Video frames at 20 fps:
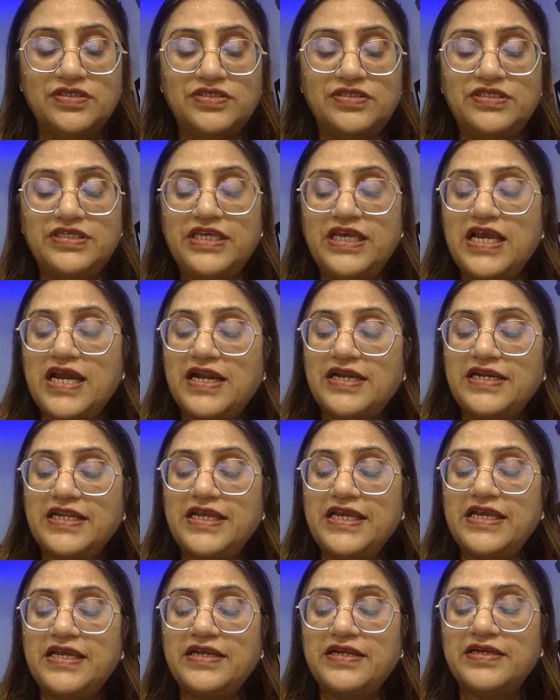
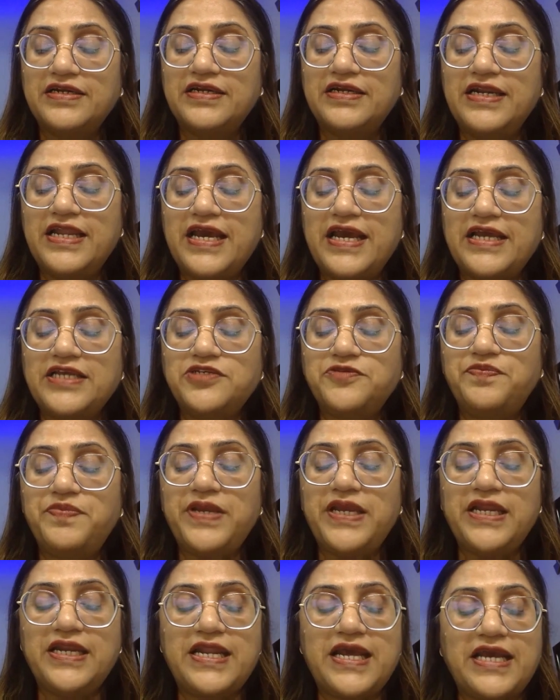
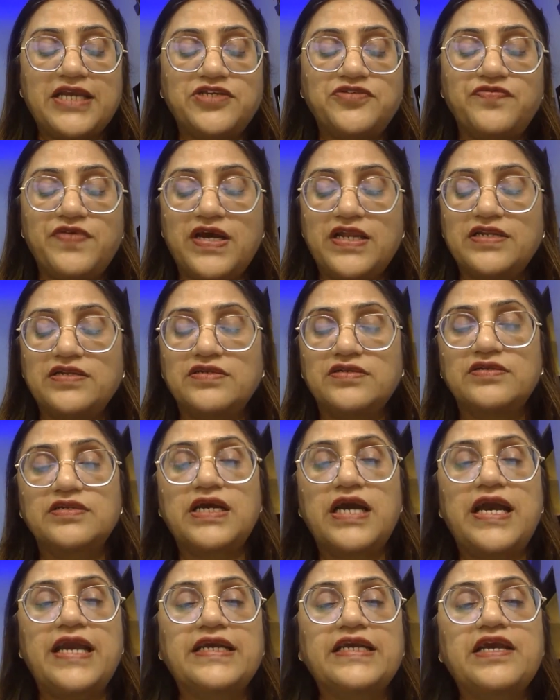CRD-P-1.
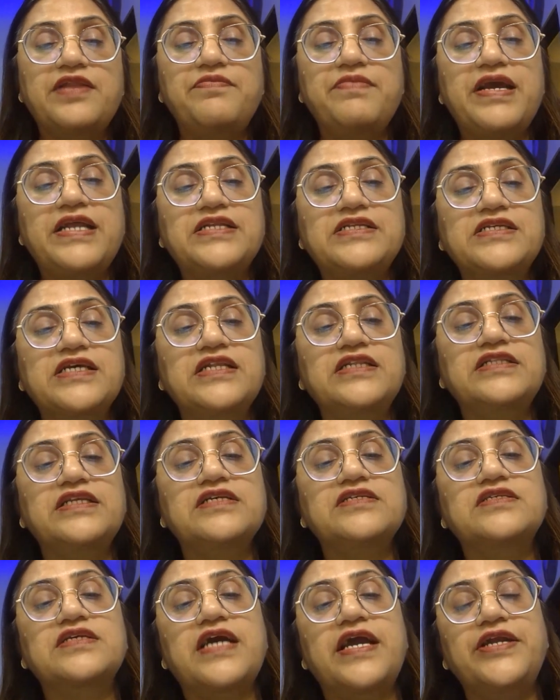I can mention
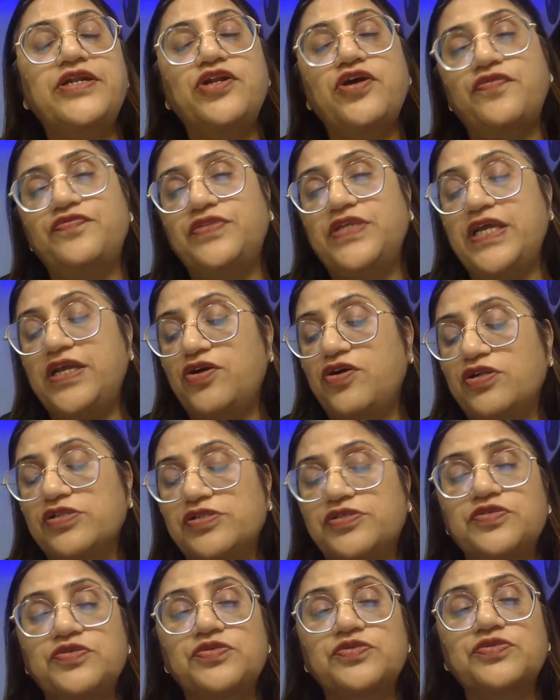this kind of thing
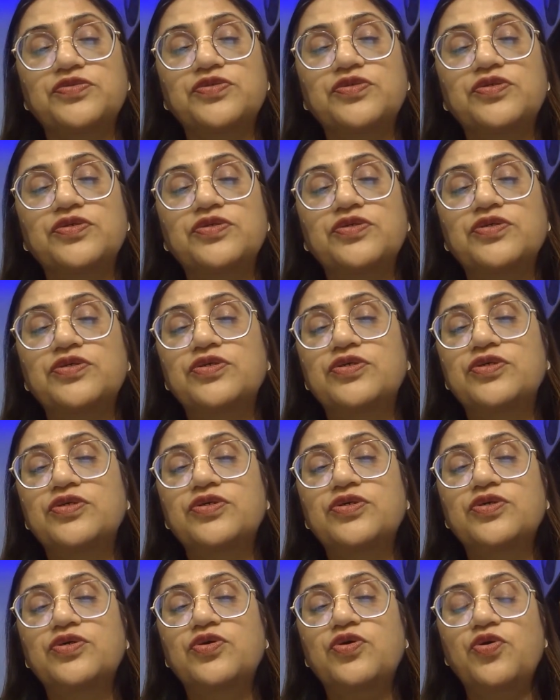also.
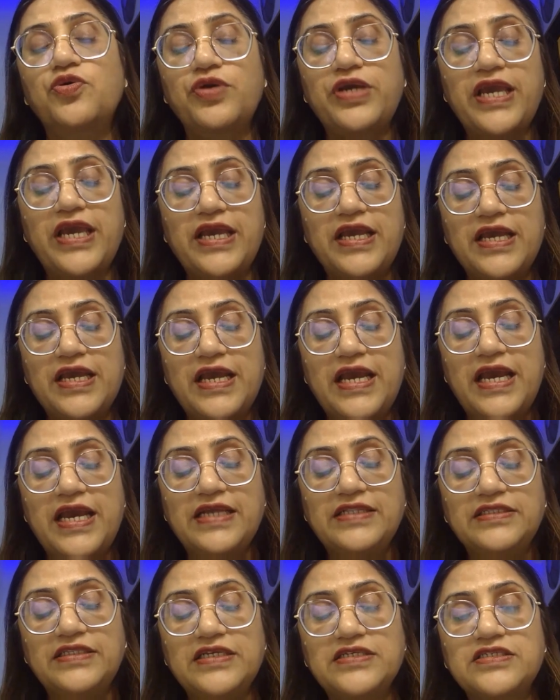Okay,
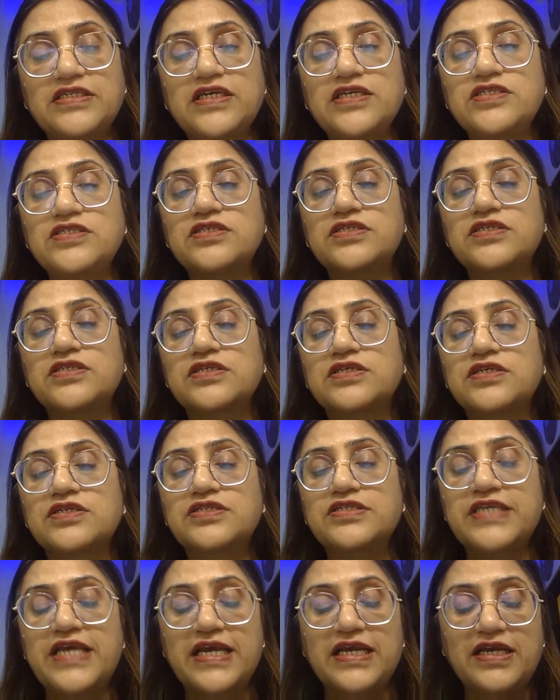and this is
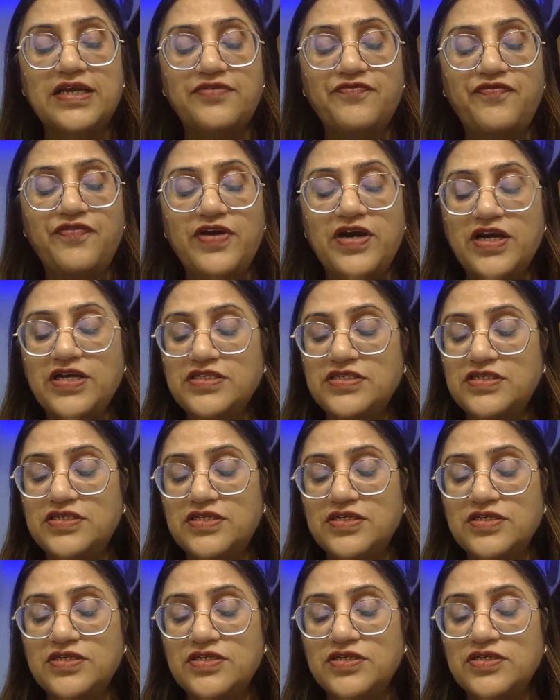1st